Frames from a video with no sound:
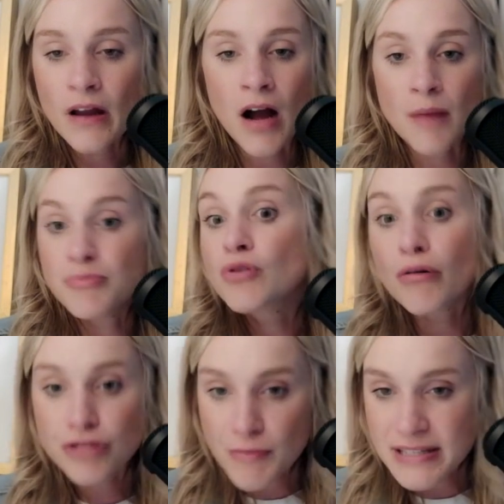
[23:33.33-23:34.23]
um, new
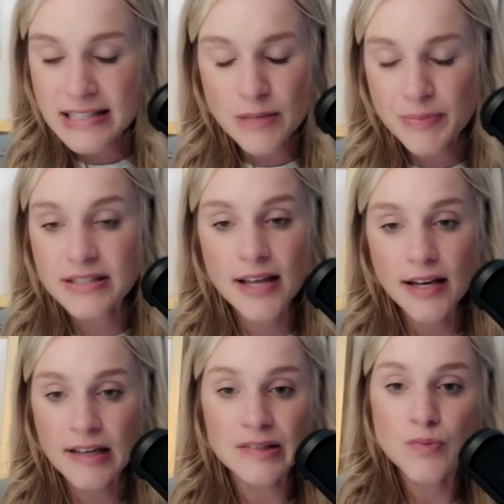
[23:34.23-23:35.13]
coach at Mississippi
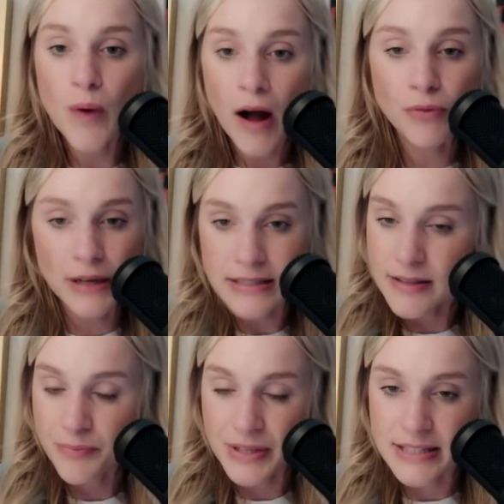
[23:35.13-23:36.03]
State as well.
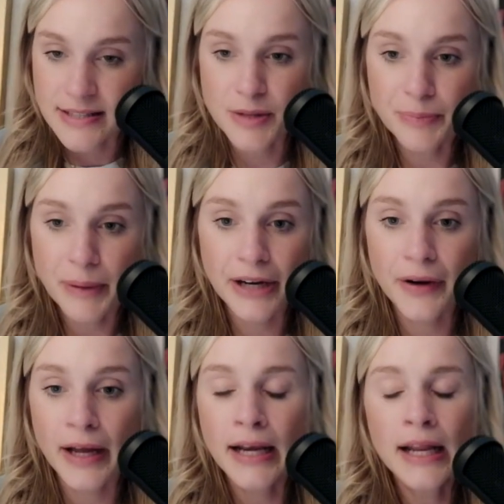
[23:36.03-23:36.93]
Rest in peace to the
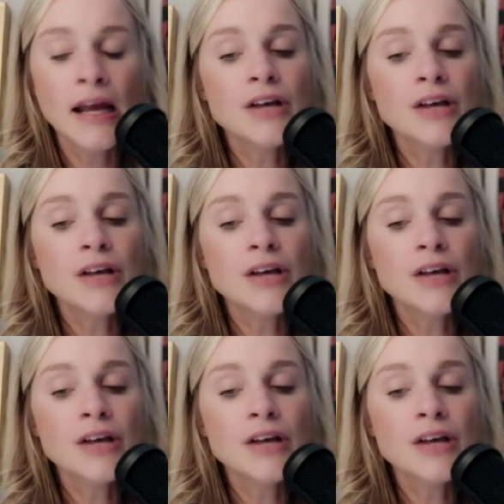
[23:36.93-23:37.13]
Pirate.